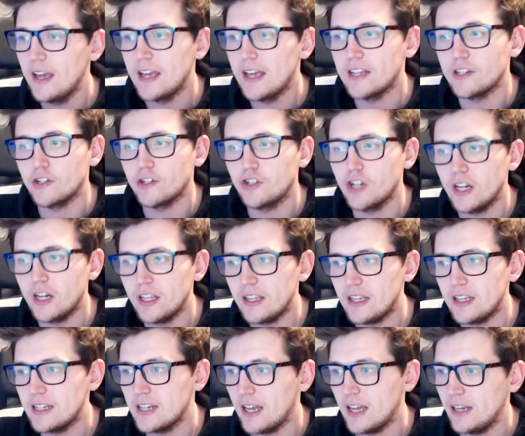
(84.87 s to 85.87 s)
his
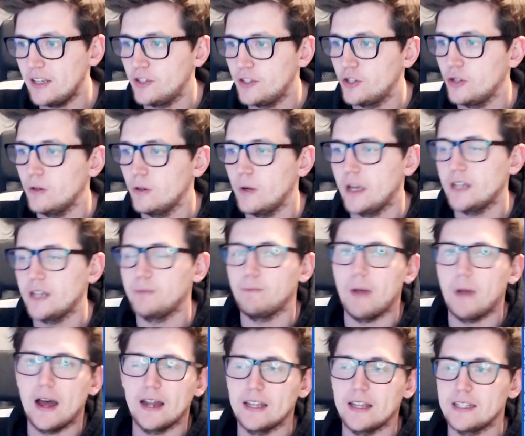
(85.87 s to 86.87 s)
agility is 92, his
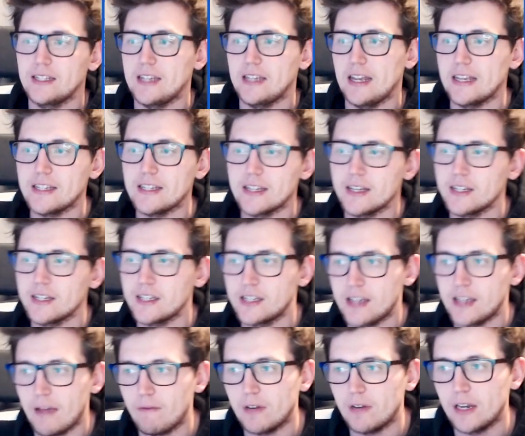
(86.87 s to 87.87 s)
balance is at
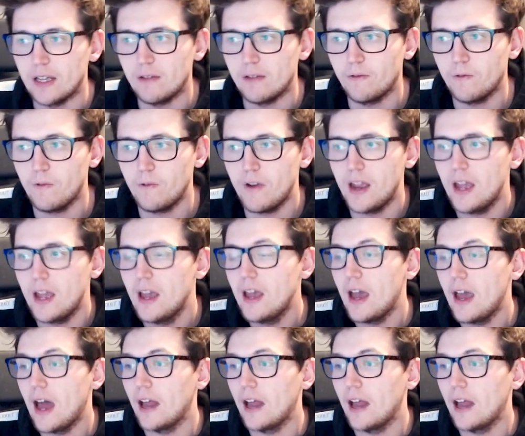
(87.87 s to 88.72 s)
73,